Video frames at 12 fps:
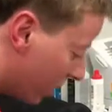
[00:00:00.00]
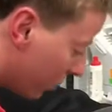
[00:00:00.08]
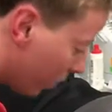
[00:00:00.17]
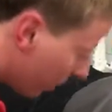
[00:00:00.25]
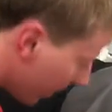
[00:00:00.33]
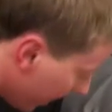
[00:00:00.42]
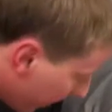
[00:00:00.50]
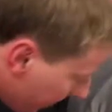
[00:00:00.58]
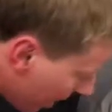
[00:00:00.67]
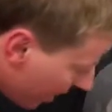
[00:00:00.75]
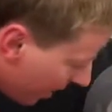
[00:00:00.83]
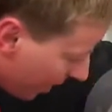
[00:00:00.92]
trochanter,
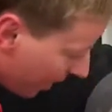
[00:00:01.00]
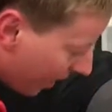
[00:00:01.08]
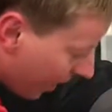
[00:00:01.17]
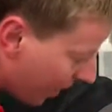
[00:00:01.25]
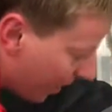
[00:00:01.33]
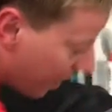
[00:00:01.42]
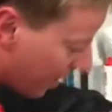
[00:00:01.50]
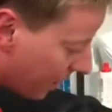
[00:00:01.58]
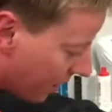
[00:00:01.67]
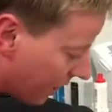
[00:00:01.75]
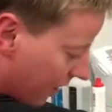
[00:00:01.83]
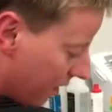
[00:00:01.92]
and
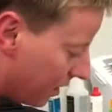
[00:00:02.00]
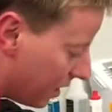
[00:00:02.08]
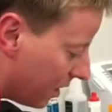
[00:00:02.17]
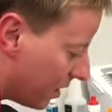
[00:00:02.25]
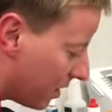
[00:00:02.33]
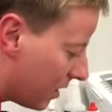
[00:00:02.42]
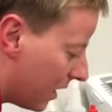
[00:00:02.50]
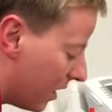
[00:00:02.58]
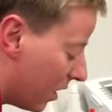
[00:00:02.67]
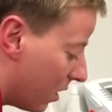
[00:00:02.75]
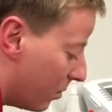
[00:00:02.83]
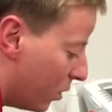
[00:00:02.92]

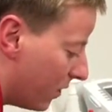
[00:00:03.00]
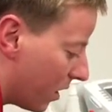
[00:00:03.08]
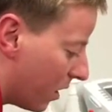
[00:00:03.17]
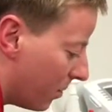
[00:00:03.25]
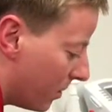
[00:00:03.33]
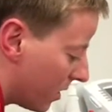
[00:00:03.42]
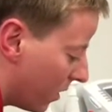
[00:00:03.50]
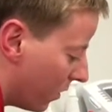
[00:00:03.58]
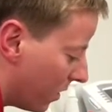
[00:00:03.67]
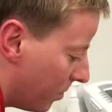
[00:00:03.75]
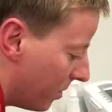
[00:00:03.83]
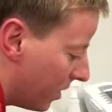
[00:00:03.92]
the moving arm is
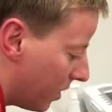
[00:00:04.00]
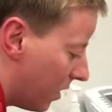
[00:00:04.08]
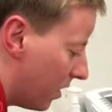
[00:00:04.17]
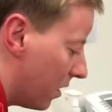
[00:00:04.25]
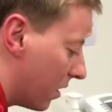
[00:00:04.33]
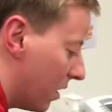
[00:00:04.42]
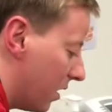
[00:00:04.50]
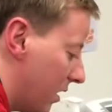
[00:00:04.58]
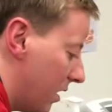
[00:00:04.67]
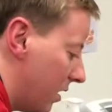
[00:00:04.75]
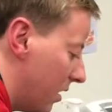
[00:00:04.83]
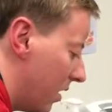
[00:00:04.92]
going to be along
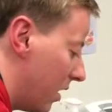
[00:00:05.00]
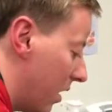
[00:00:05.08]
the